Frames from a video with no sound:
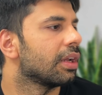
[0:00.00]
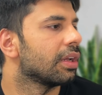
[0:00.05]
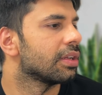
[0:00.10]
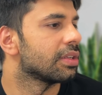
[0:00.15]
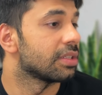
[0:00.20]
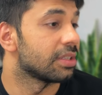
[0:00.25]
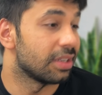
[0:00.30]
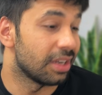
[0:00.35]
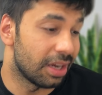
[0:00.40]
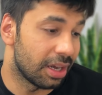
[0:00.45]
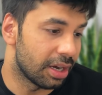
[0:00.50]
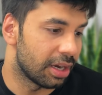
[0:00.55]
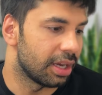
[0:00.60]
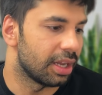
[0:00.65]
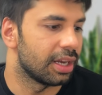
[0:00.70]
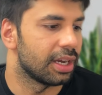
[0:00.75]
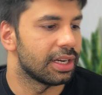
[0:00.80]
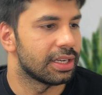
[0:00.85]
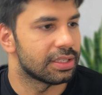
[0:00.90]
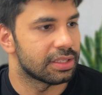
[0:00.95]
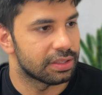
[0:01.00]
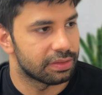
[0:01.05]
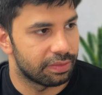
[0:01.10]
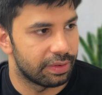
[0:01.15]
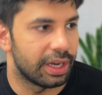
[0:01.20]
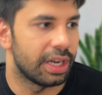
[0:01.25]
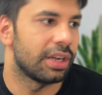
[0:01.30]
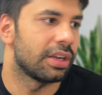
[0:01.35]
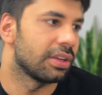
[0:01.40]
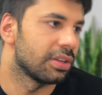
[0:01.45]
still running. Let's
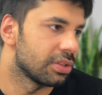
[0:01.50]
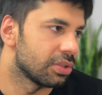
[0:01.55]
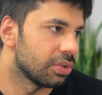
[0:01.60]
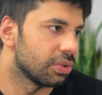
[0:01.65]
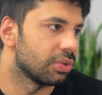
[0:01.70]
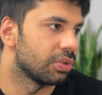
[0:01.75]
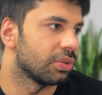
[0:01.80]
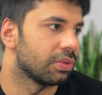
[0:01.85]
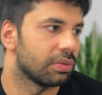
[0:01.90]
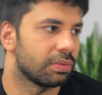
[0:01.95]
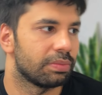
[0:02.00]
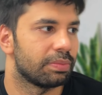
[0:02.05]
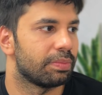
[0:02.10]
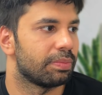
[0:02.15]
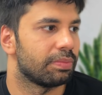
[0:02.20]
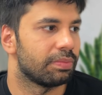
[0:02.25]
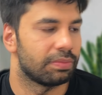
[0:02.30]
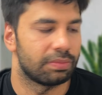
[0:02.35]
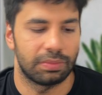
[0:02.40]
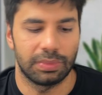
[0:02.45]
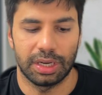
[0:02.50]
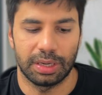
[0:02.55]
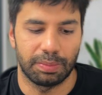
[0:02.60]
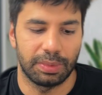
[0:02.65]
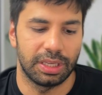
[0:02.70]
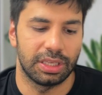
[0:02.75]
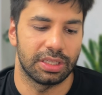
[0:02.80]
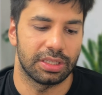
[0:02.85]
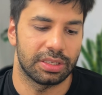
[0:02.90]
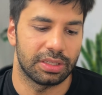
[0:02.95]
wait. So let
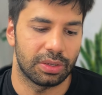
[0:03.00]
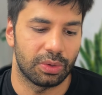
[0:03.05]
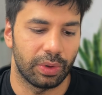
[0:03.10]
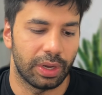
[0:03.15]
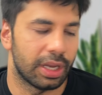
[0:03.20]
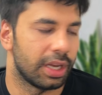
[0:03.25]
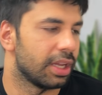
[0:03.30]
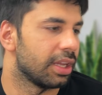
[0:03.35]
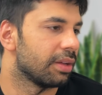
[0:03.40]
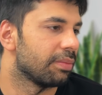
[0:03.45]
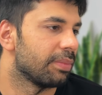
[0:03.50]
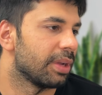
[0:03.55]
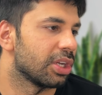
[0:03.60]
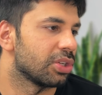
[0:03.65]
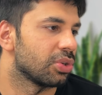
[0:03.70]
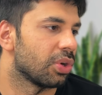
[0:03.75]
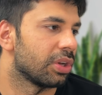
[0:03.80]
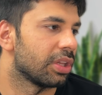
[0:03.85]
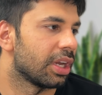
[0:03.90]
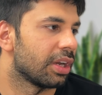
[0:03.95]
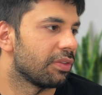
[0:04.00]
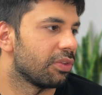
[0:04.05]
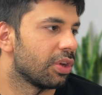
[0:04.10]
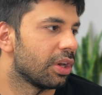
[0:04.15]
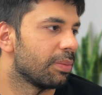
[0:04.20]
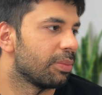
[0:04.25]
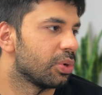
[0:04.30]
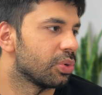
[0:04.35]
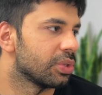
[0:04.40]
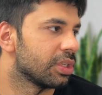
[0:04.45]
me just quickly make sure that you are
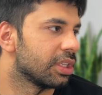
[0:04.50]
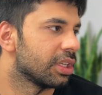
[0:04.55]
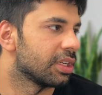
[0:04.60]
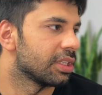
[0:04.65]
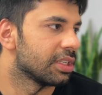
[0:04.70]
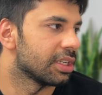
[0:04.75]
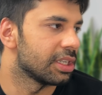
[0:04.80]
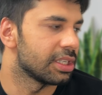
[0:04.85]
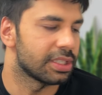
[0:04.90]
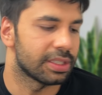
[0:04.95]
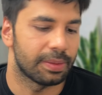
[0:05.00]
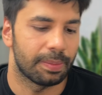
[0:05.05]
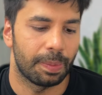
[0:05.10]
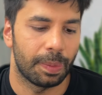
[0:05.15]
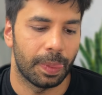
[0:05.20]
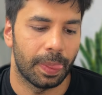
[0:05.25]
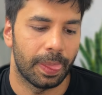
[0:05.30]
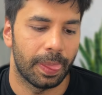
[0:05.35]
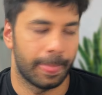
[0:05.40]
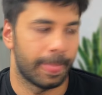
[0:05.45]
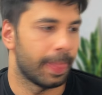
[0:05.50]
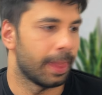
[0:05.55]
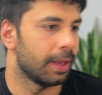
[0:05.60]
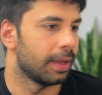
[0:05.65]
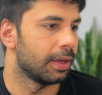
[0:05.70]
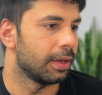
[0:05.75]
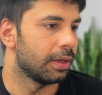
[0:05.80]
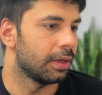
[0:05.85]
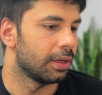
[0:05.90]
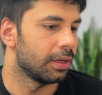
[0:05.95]
able to see the results.
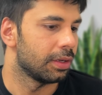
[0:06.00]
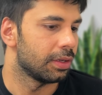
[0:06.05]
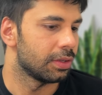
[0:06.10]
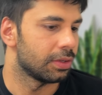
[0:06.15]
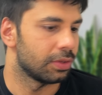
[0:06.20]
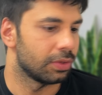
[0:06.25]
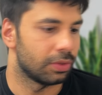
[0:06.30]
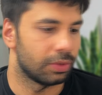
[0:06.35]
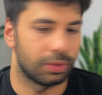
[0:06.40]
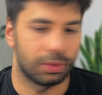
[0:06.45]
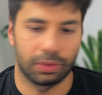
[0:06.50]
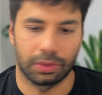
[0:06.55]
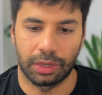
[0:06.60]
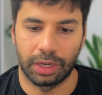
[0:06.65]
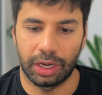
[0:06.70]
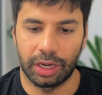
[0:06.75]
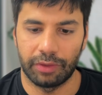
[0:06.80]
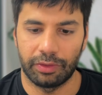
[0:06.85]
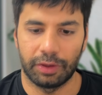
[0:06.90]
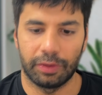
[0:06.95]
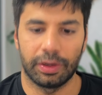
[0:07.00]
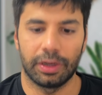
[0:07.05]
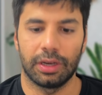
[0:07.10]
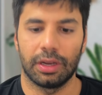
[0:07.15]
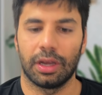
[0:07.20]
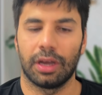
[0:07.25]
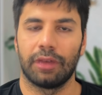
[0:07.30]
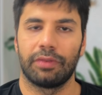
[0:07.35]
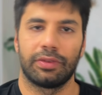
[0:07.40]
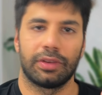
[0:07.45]
So great,
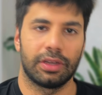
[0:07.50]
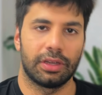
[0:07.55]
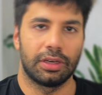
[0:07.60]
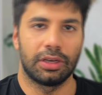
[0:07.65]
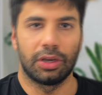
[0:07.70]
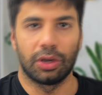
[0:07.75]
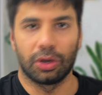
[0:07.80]
everyone. After a